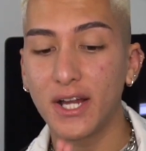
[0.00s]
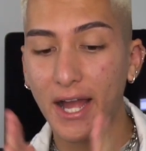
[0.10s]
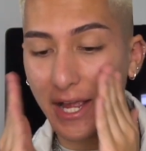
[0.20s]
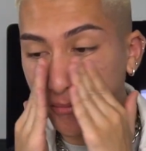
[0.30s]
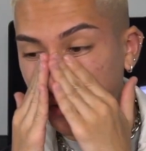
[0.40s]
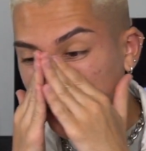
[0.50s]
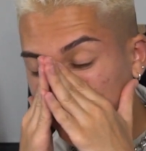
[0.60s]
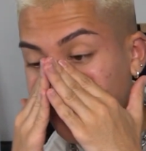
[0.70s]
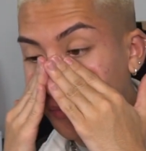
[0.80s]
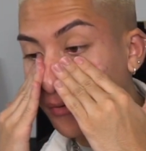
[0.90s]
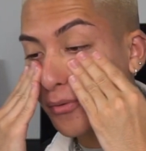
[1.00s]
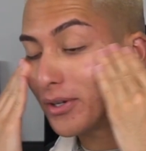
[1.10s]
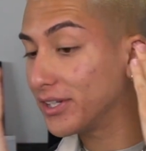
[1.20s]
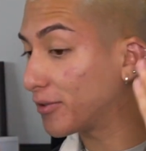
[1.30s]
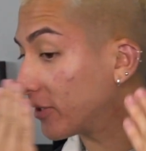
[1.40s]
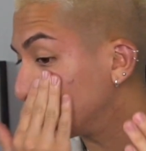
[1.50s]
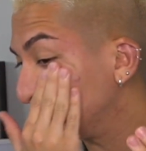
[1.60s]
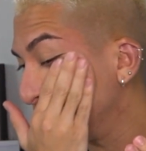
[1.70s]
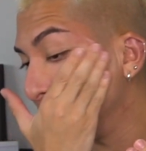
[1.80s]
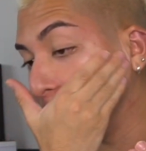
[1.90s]
I am looking pretty
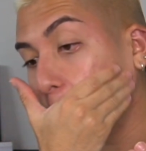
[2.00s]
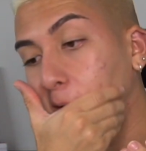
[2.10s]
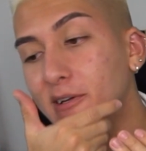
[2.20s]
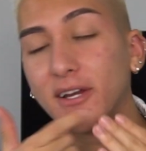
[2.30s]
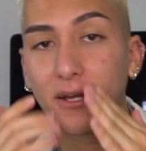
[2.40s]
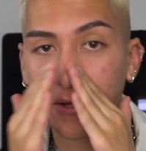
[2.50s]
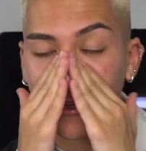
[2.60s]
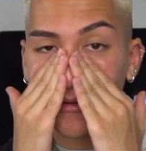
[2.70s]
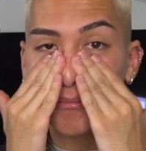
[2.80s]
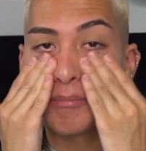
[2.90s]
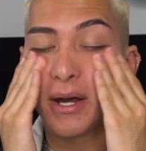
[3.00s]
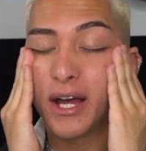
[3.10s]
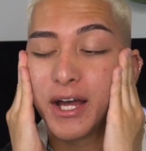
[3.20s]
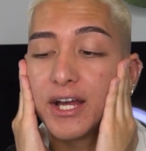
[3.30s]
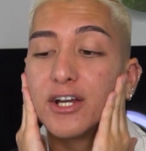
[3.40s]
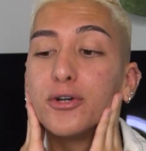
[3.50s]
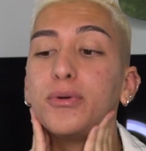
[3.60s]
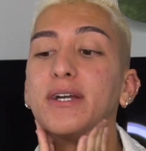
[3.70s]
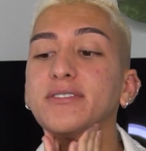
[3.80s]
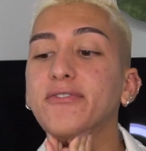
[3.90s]
crusty, but who
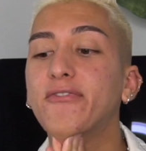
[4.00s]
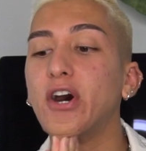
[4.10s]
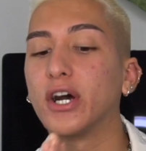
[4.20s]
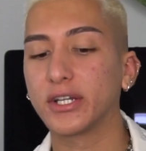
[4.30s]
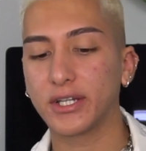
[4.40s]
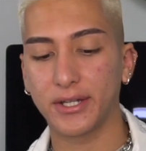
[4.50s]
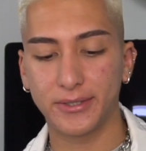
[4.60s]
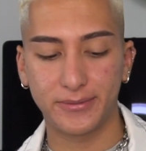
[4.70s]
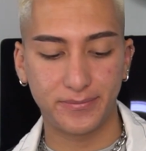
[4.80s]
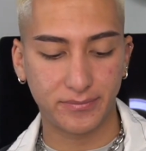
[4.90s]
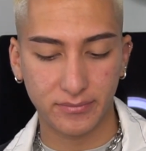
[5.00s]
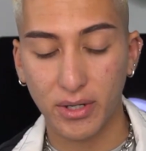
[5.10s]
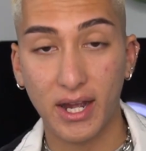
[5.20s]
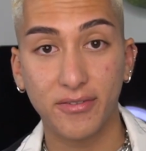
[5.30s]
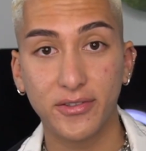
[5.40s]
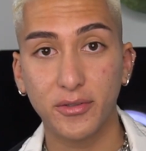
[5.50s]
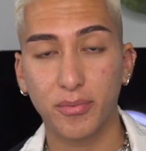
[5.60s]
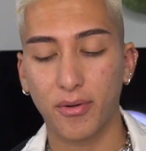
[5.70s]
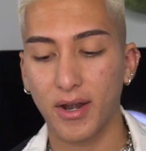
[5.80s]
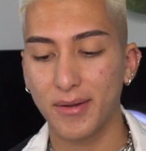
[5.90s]
gives a fuck. After
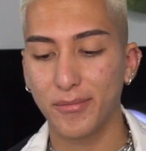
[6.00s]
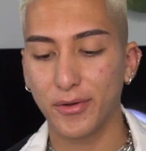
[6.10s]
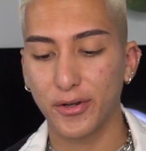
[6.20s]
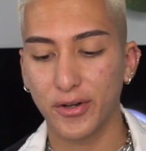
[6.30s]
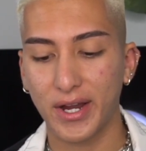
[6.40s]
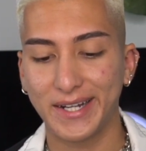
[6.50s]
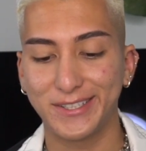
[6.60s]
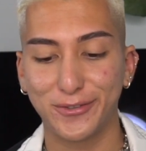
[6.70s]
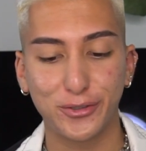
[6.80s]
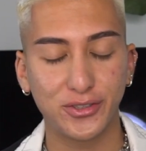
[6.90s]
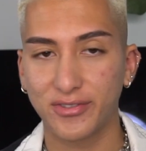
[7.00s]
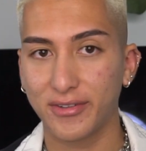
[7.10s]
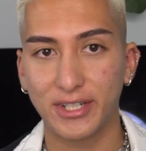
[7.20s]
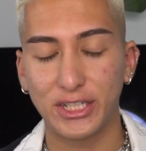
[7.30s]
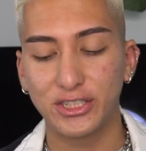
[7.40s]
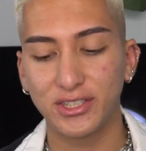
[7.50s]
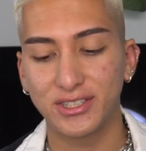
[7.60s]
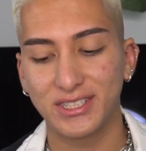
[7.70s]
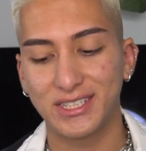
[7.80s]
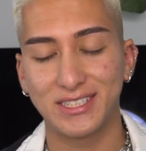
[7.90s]
primer, I don't use foundation
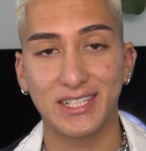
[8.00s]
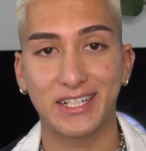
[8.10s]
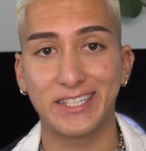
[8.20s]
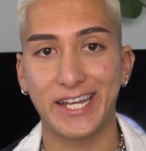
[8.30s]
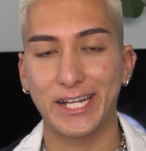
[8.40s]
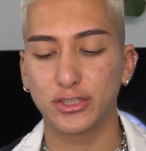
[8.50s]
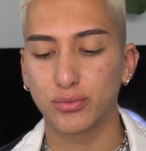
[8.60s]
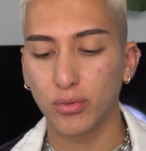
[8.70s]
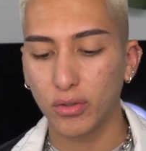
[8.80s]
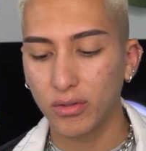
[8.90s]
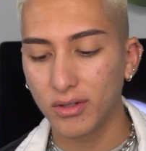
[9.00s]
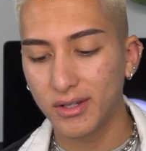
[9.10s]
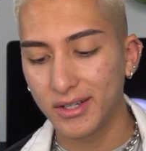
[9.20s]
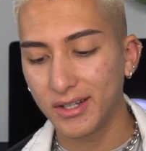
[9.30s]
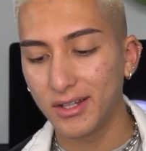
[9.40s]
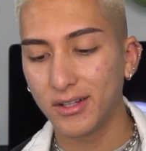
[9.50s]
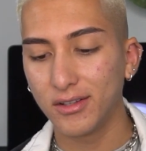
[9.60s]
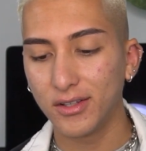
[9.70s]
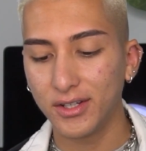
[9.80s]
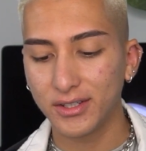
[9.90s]
because this is like a natural
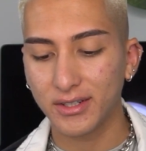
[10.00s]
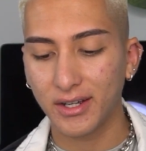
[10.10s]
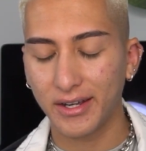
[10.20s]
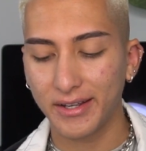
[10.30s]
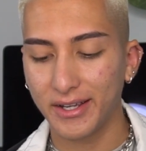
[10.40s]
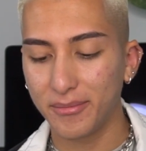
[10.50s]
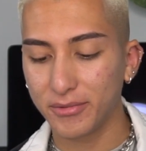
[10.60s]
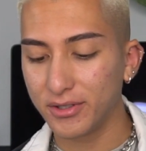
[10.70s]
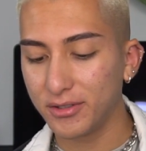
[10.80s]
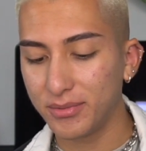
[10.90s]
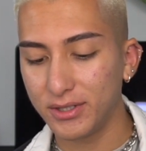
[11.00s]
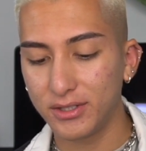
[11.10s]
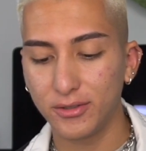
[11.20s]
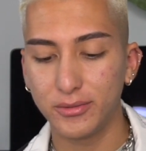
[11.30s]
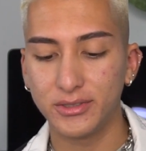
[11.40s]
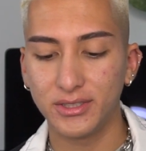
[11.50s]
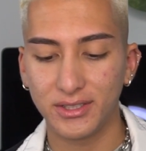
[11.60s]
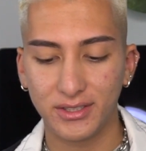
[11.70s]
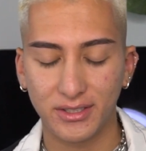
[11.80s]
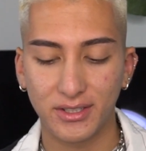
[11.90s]
look. I am going to be
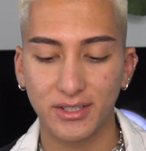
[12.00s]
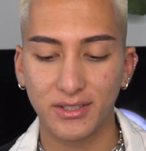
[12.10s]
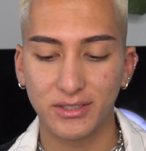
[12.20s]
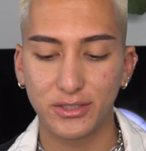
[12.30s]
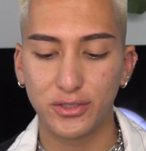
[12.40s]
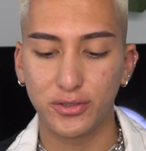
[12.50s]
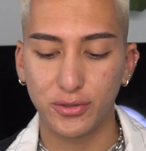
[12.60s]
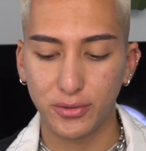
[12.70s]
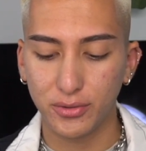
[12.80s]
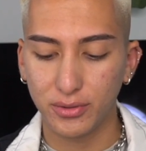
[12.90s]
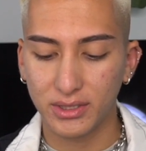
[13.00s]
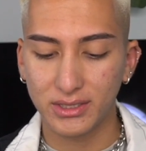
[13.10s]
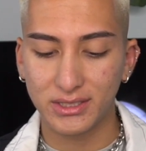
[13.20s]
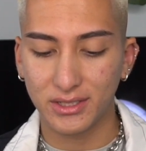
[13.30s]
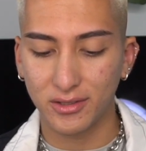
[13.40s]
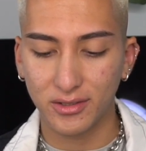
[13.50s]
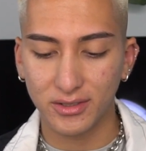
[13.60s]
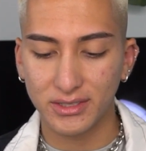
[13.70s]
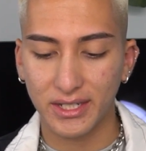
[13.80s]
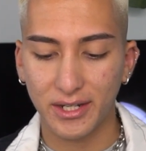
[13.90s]
using 2
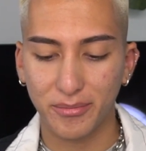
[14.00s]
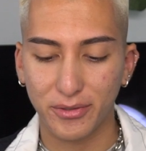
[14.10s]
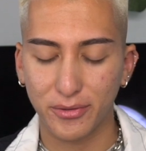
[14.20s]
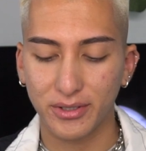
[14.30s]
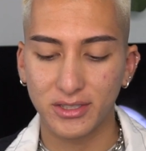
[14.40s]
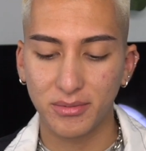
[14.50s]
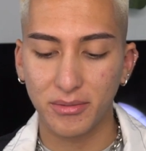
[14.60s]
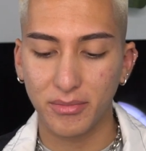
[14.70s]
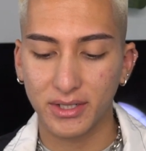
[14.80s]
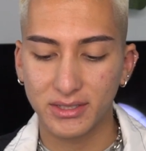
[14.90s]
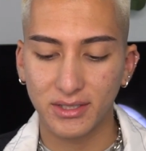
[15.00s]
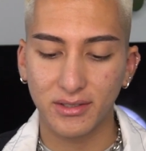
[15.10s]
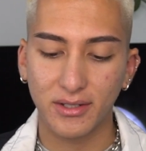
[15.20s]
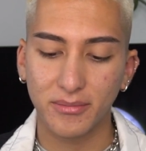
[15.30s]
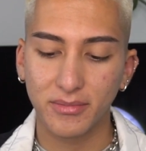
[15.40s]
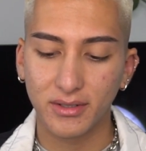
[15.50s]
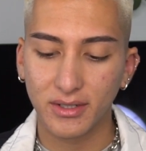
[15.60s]
concealers and I'm going to be mixing them.